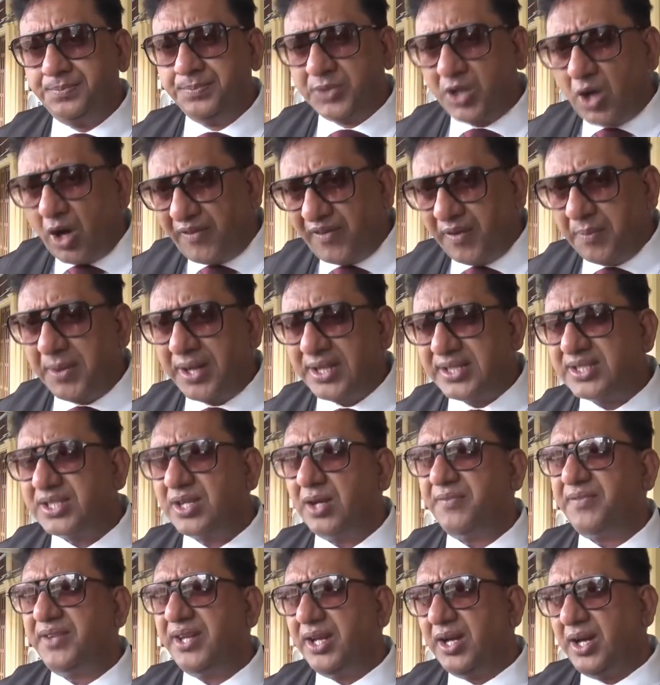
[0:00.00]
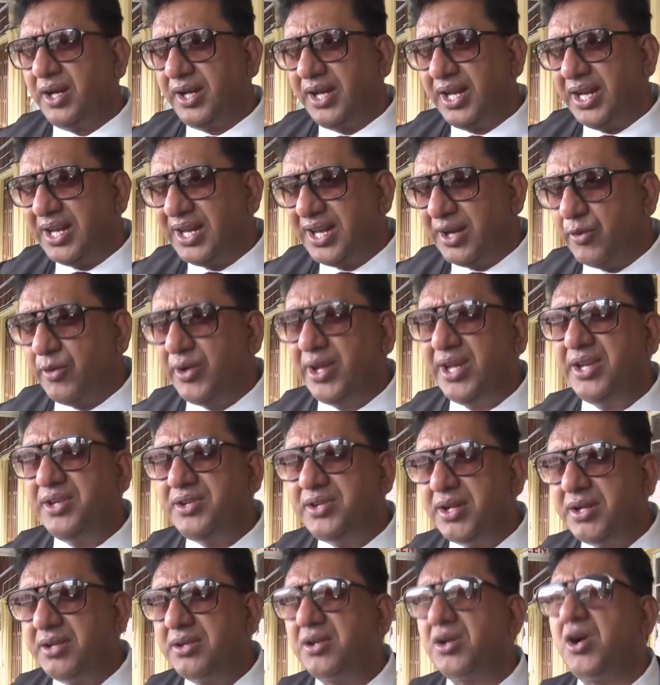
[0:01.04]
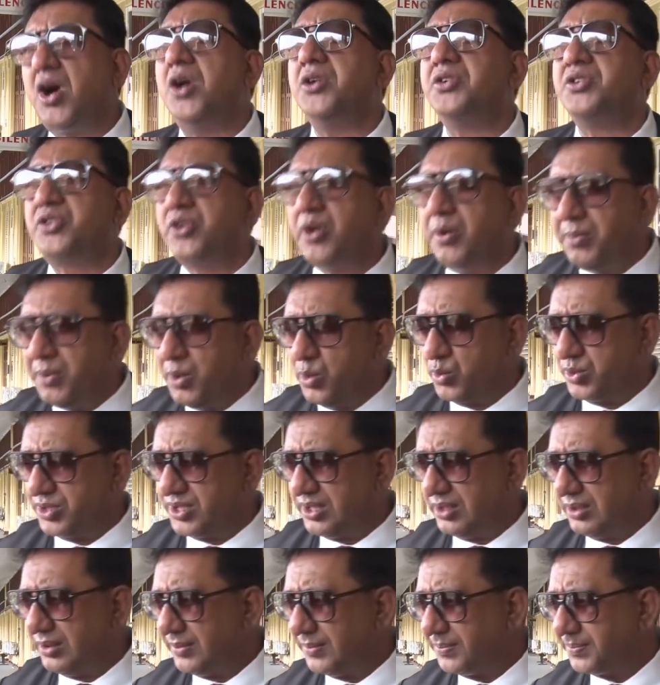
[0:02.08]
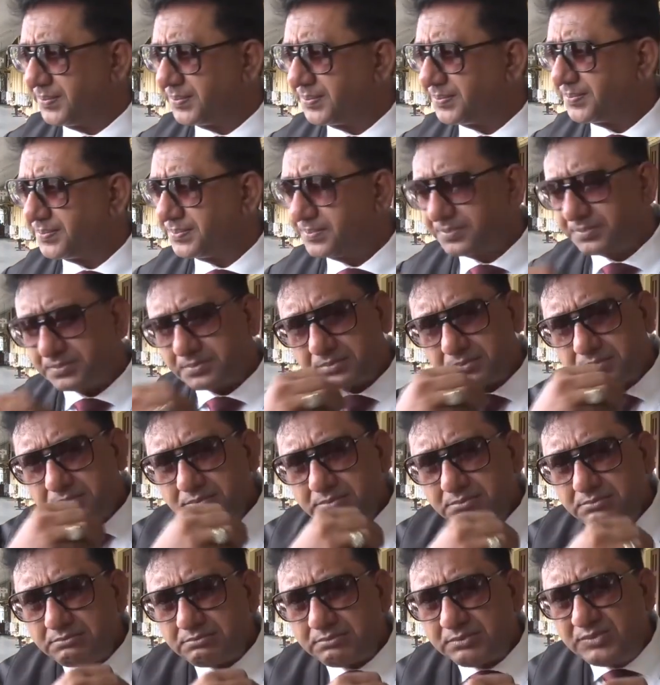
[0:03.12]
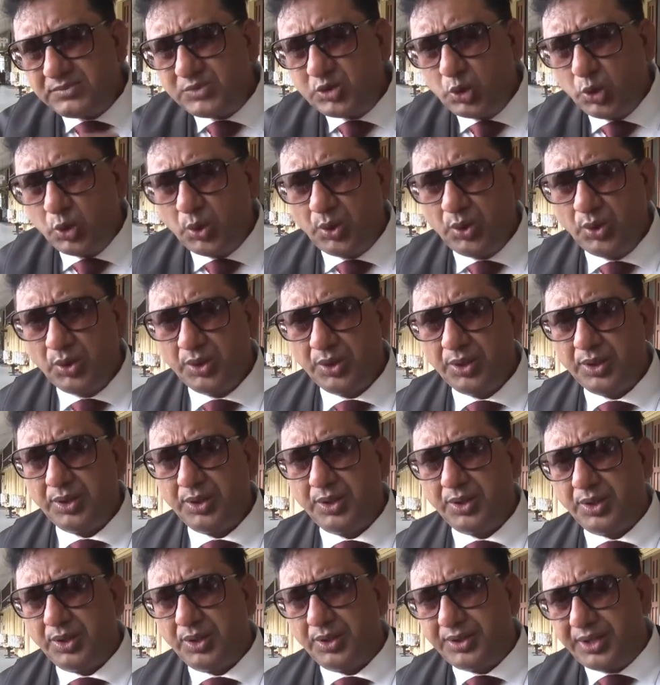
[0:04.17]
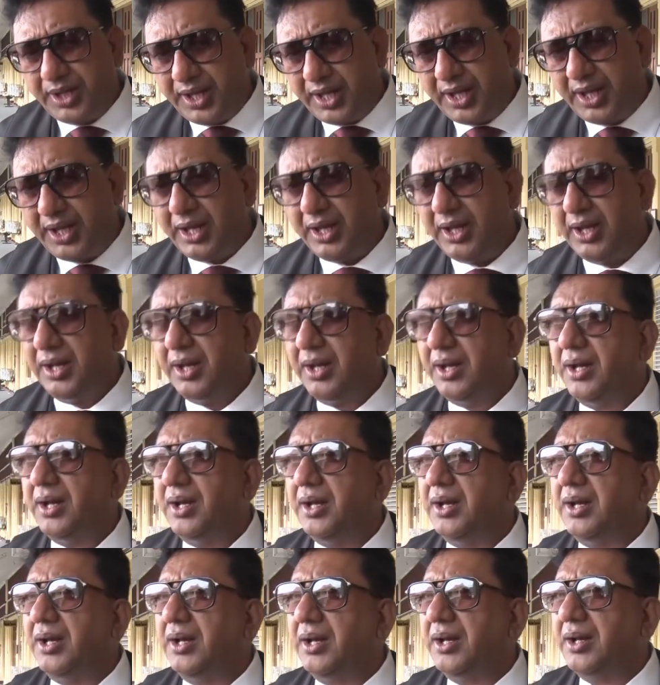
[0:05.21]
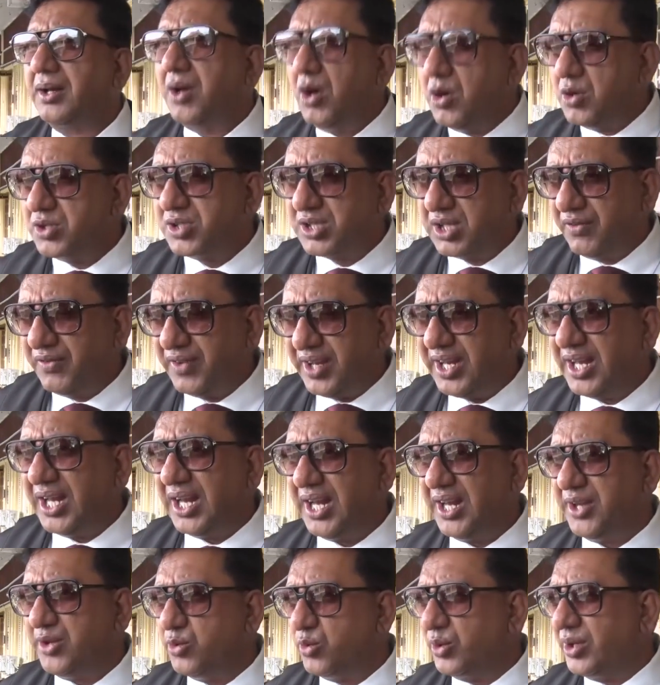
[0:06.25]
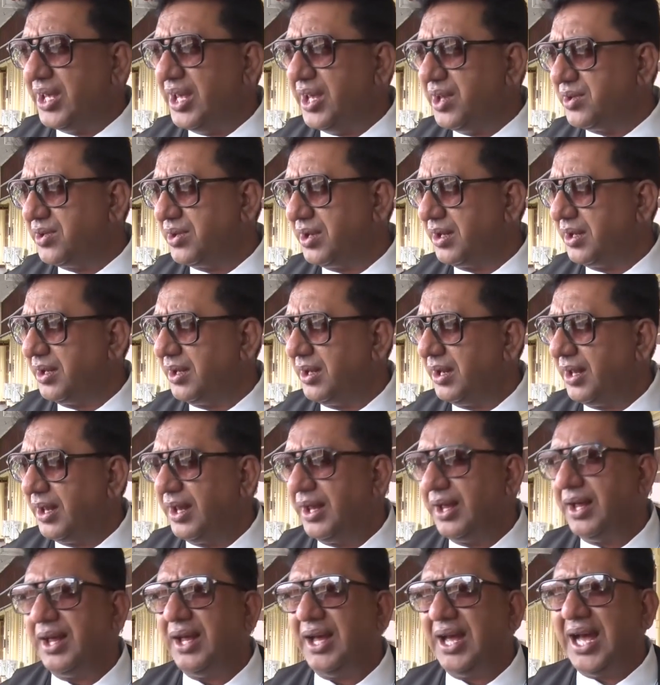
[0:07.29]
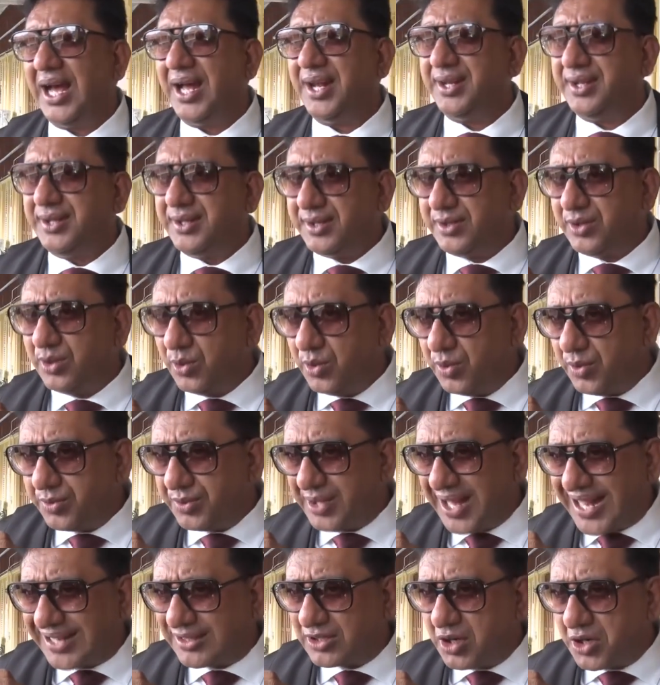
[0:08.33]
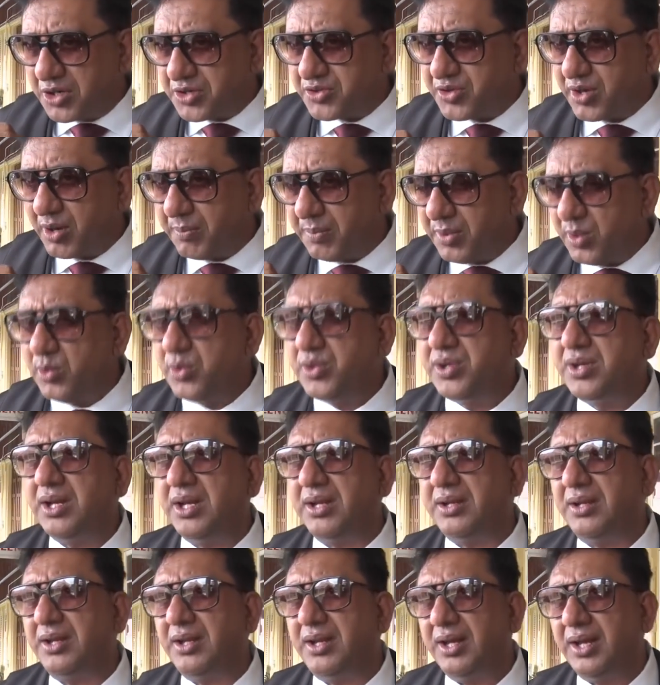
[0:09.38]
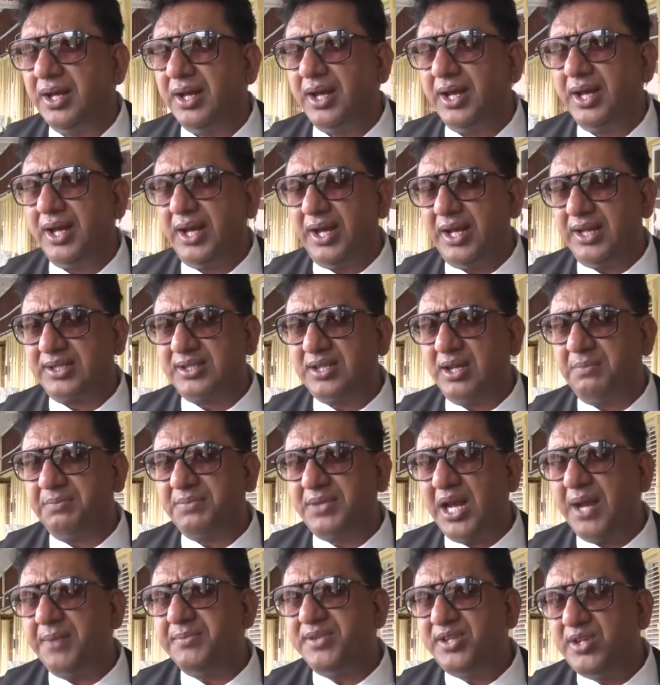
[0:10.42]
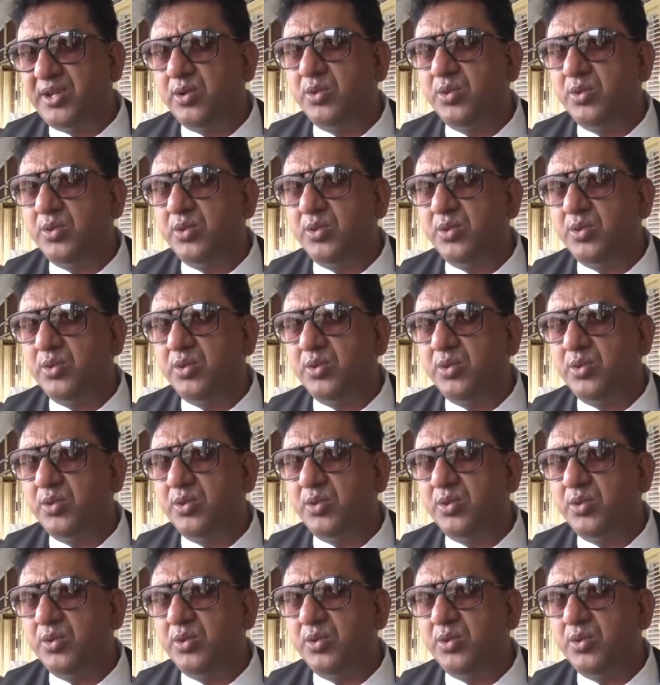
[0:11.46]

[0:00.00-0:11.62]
Governments in the region contribute to the Council of Legal Education, and that contribution is sometimes